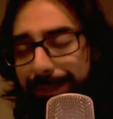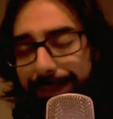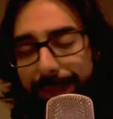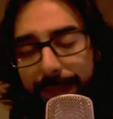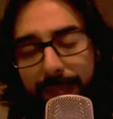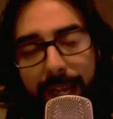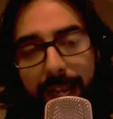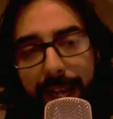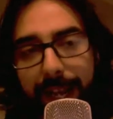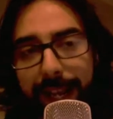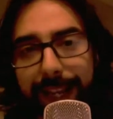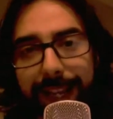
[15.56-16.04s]

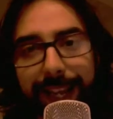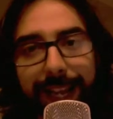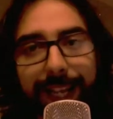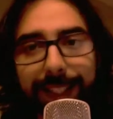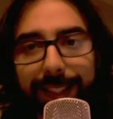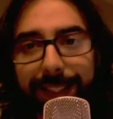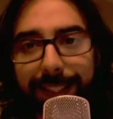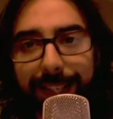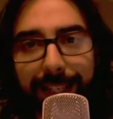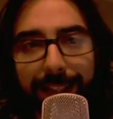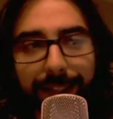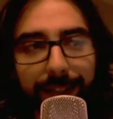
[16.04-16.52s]
I
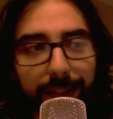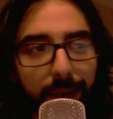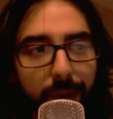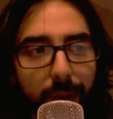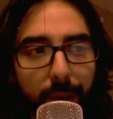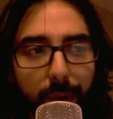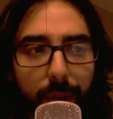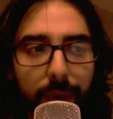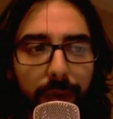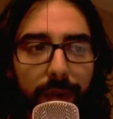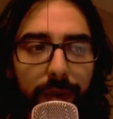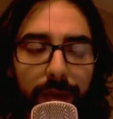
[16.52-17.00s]
guess that's
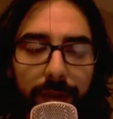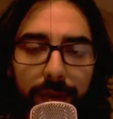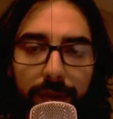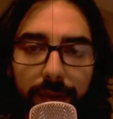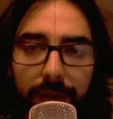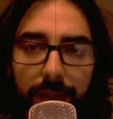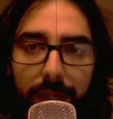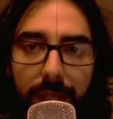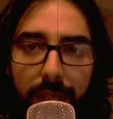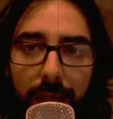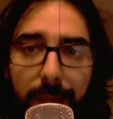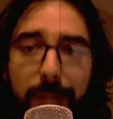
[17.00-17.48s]
cool.
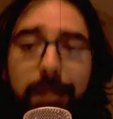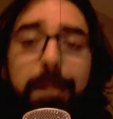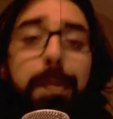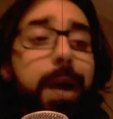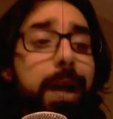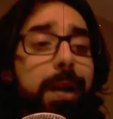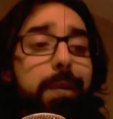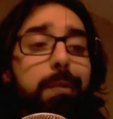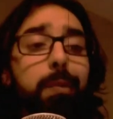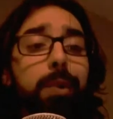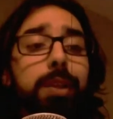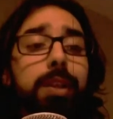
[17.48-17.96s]

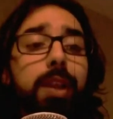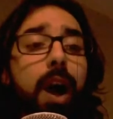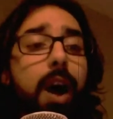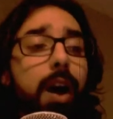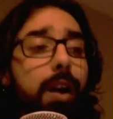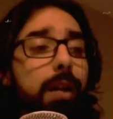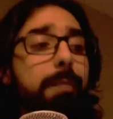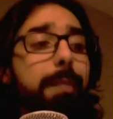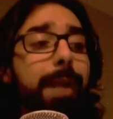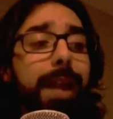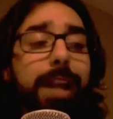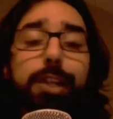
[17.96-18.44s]
But with
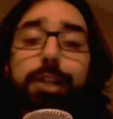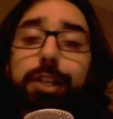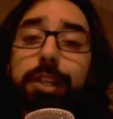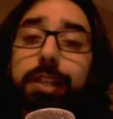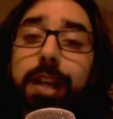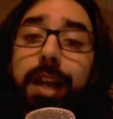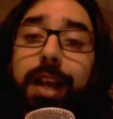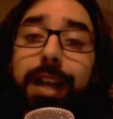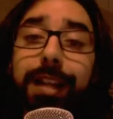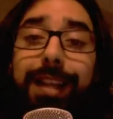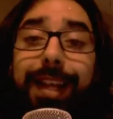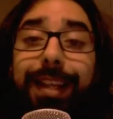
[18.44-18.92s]

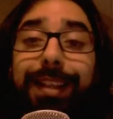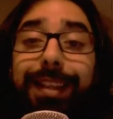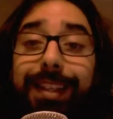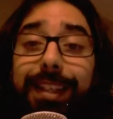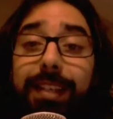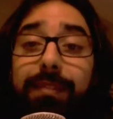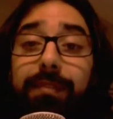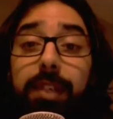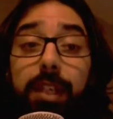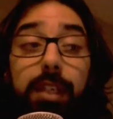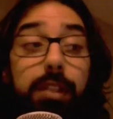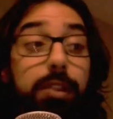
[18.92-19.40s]
automation, that
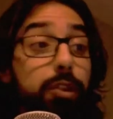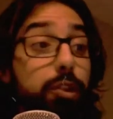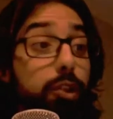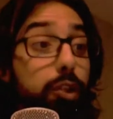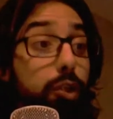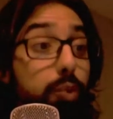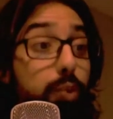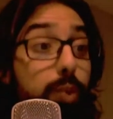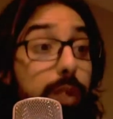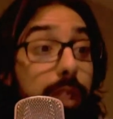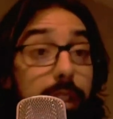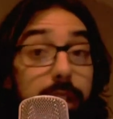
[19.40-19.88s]
leaves us
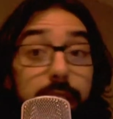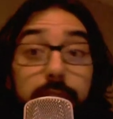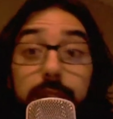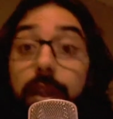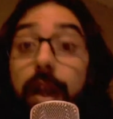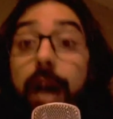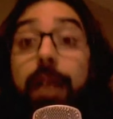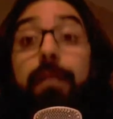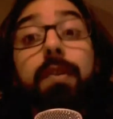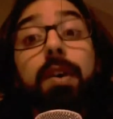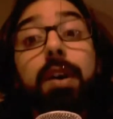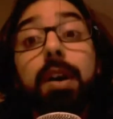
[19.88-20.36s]
to
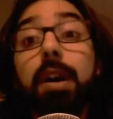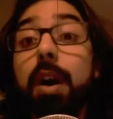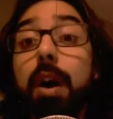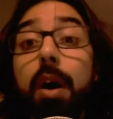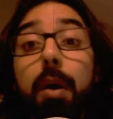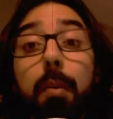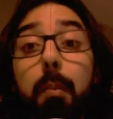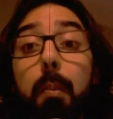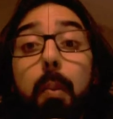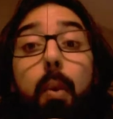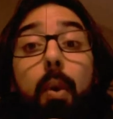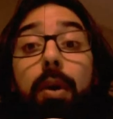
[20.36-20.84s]
discover
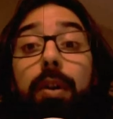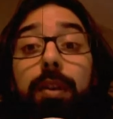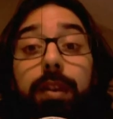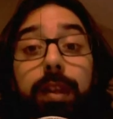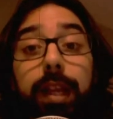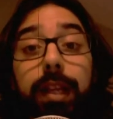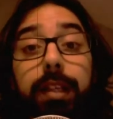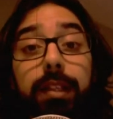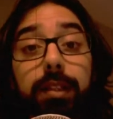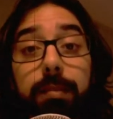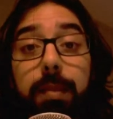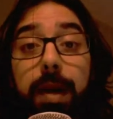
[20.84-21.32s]
more
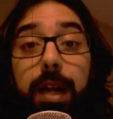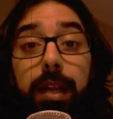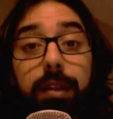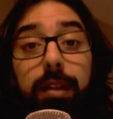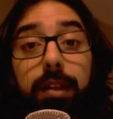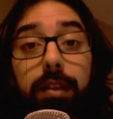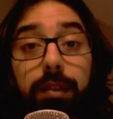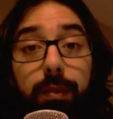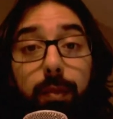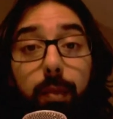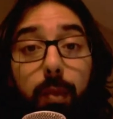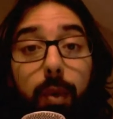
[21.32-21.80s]
things about
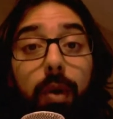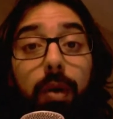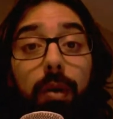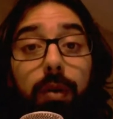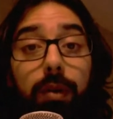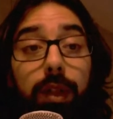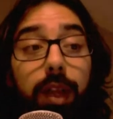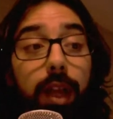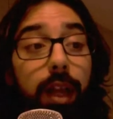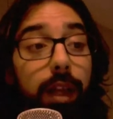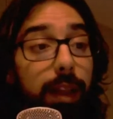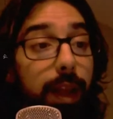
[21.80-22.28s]
this
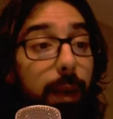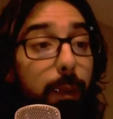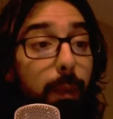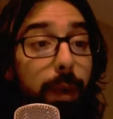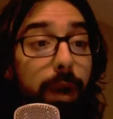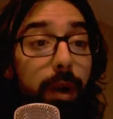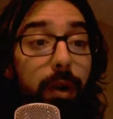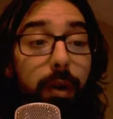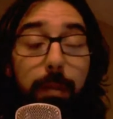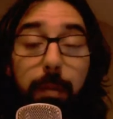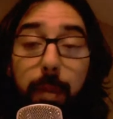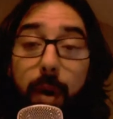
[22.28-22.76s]
world that
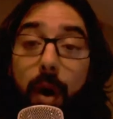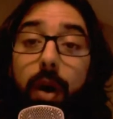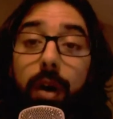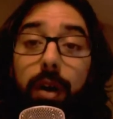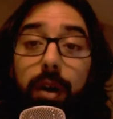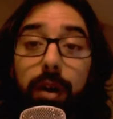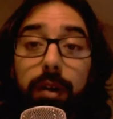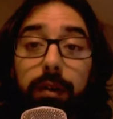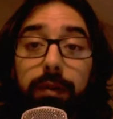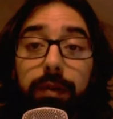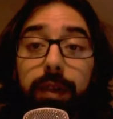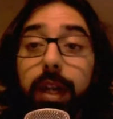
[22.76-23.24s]
we are a
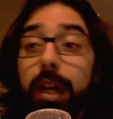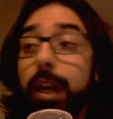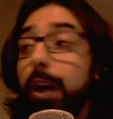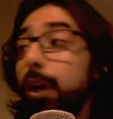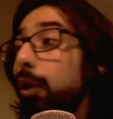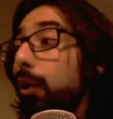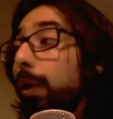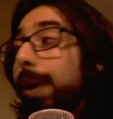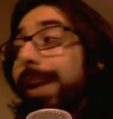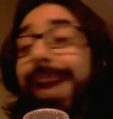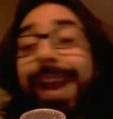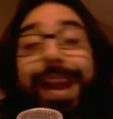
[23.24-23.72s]
part of,
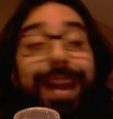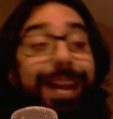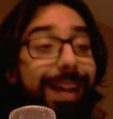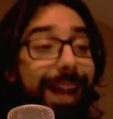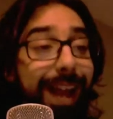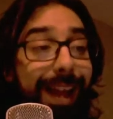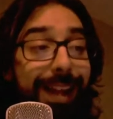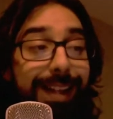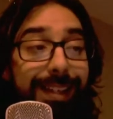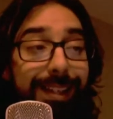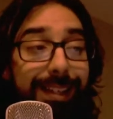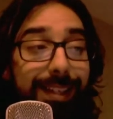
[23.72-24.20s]
create
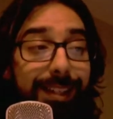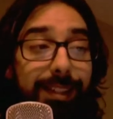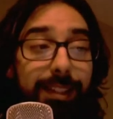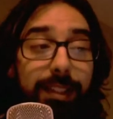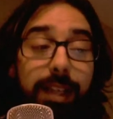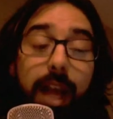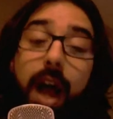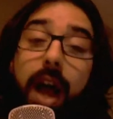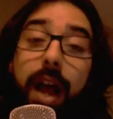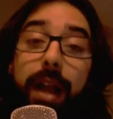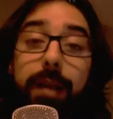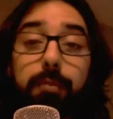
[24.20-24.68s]
and
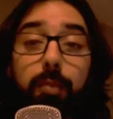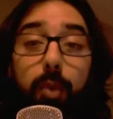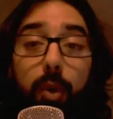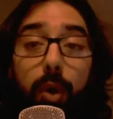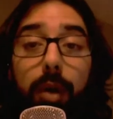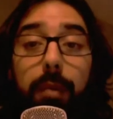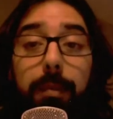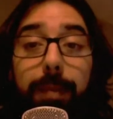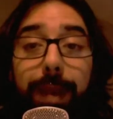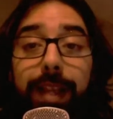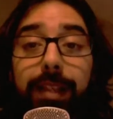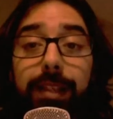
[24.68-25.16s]
design
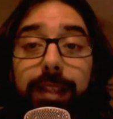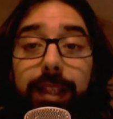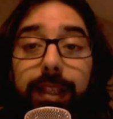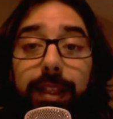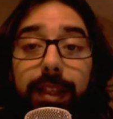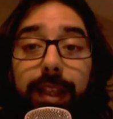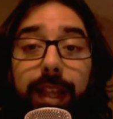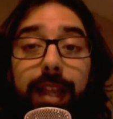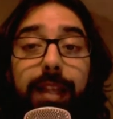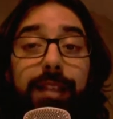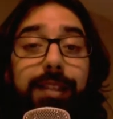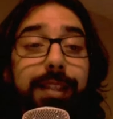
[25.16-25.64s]
more amazing
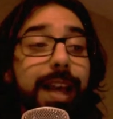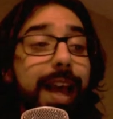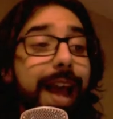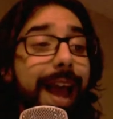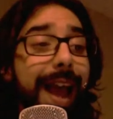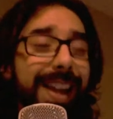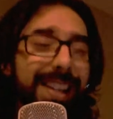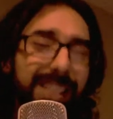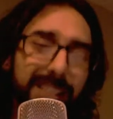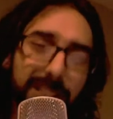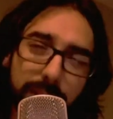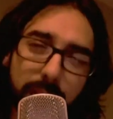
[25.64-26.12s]
things,
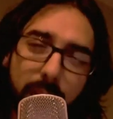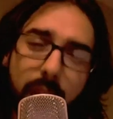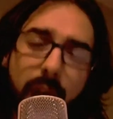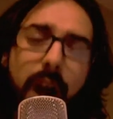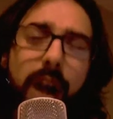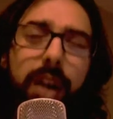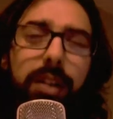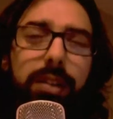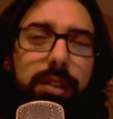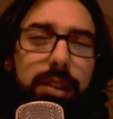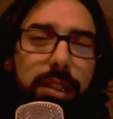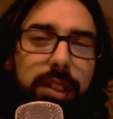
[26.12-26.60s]
and
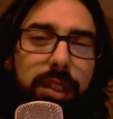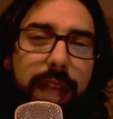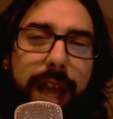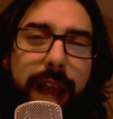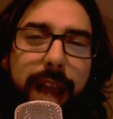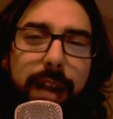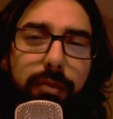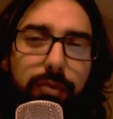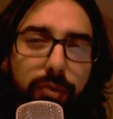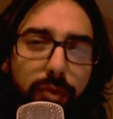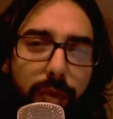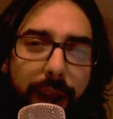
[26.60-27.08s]
talk to
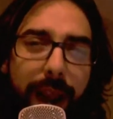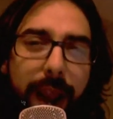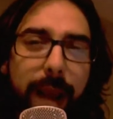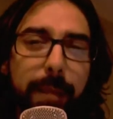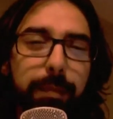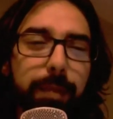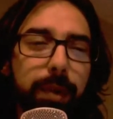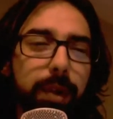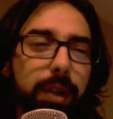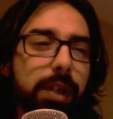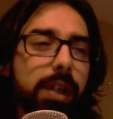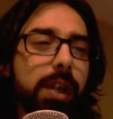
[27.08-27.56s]
that
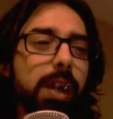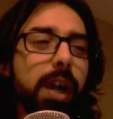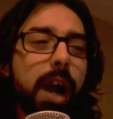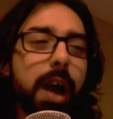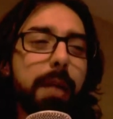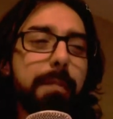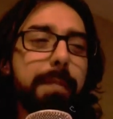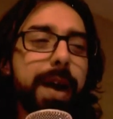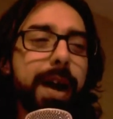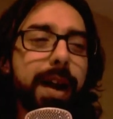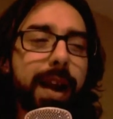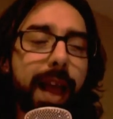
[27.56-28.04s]
rapper
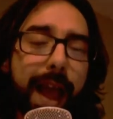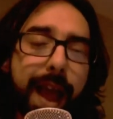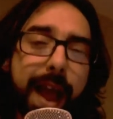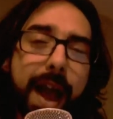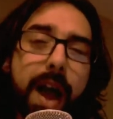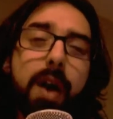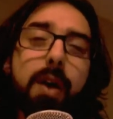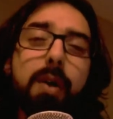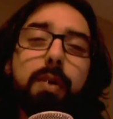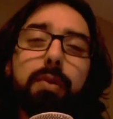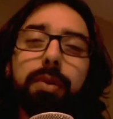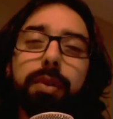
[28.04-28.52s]
about
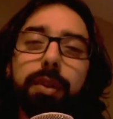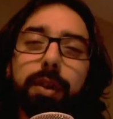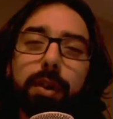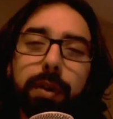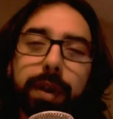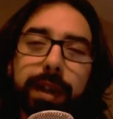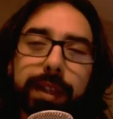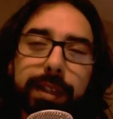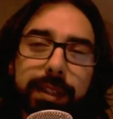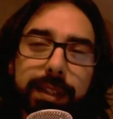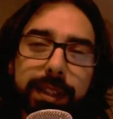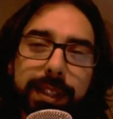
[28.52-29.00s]
how their
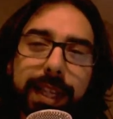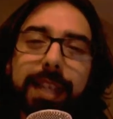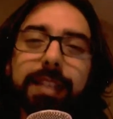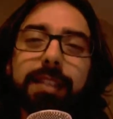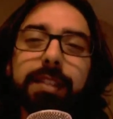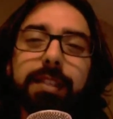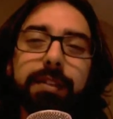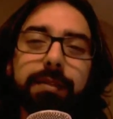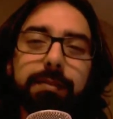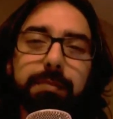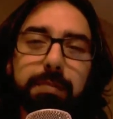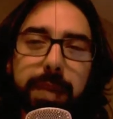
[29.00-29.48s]

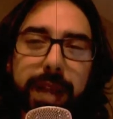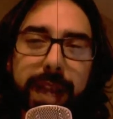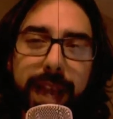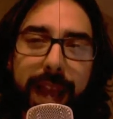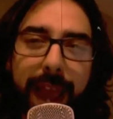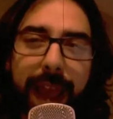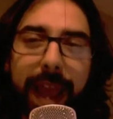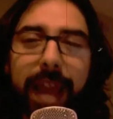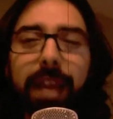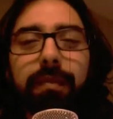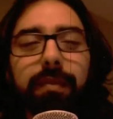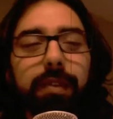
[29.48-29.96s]
excessive
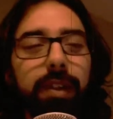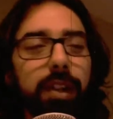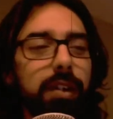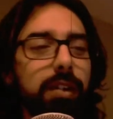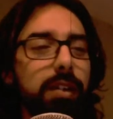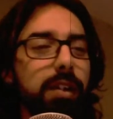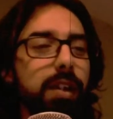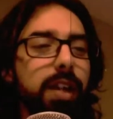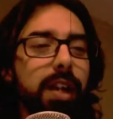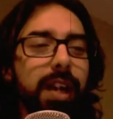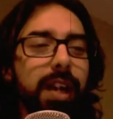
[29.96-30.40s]
behavior